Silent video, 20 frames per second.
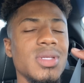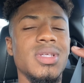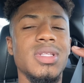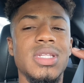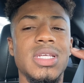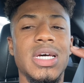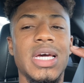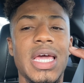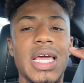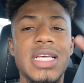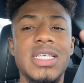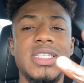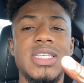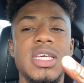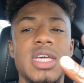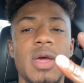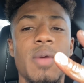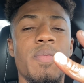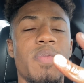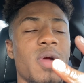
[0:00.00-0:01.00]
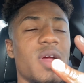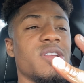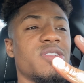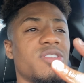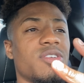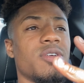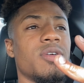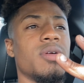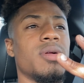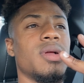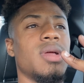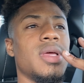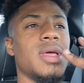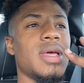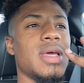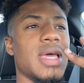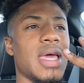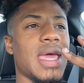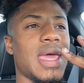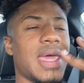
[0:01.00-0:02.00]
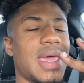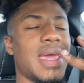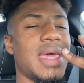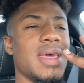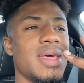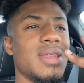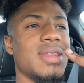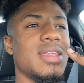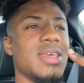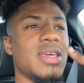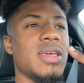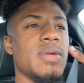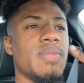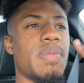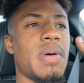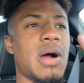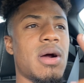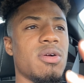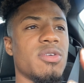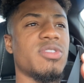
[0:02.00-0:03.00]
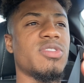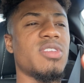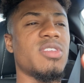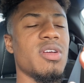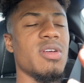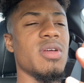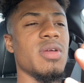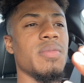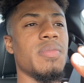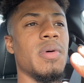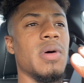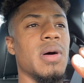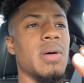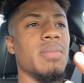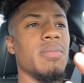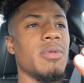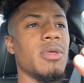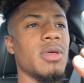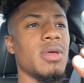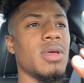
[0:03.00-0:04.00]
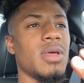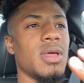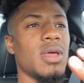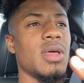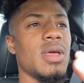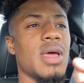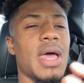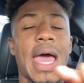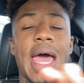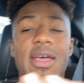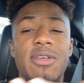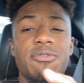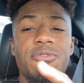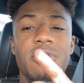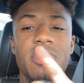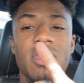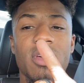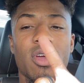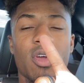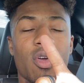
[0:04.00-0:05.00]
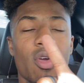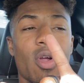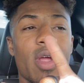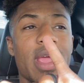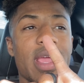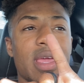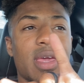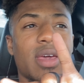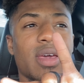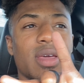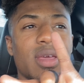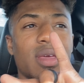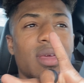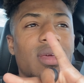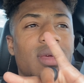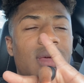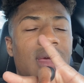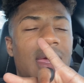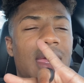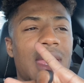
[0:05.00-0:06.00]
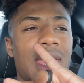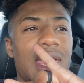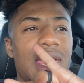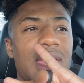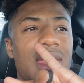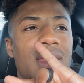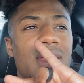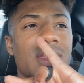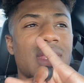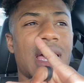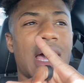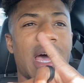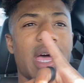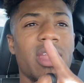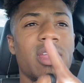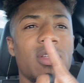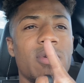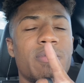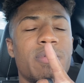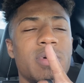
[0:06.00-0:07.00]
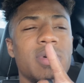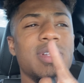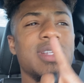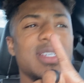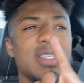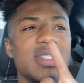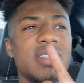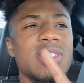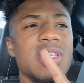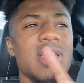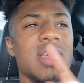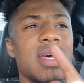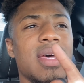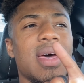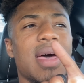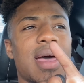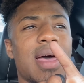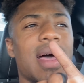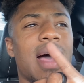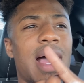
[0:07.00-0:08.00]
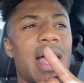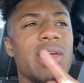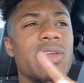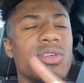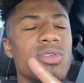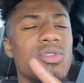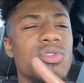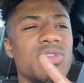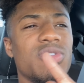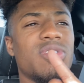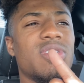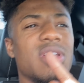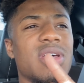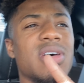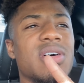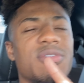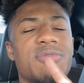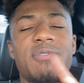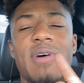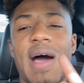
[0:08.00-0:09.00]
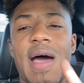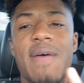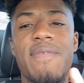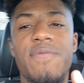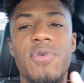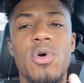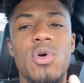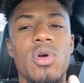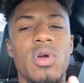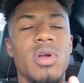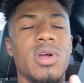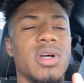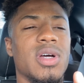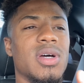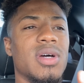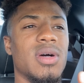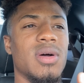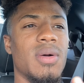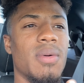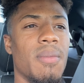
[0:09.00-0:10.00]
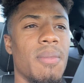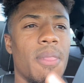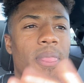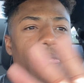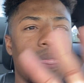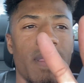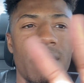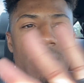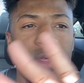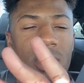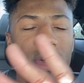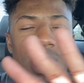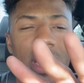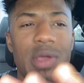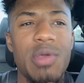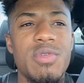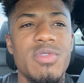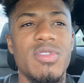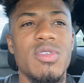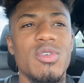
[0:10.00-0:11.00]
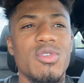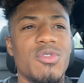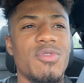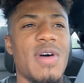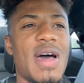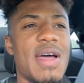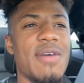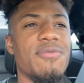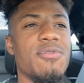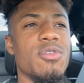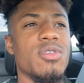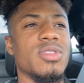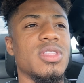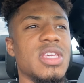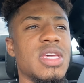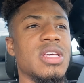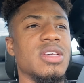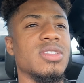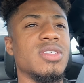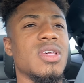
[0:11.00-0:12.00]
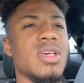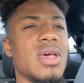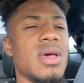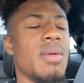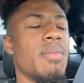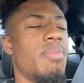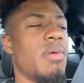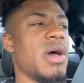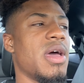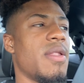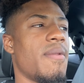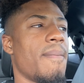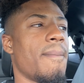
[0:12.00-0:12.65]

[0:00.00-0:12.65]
the AC compressor, and the power steering pump. As for the crank and the idler pulleys, I use the 5.4. You know, I use those 5.4 things. But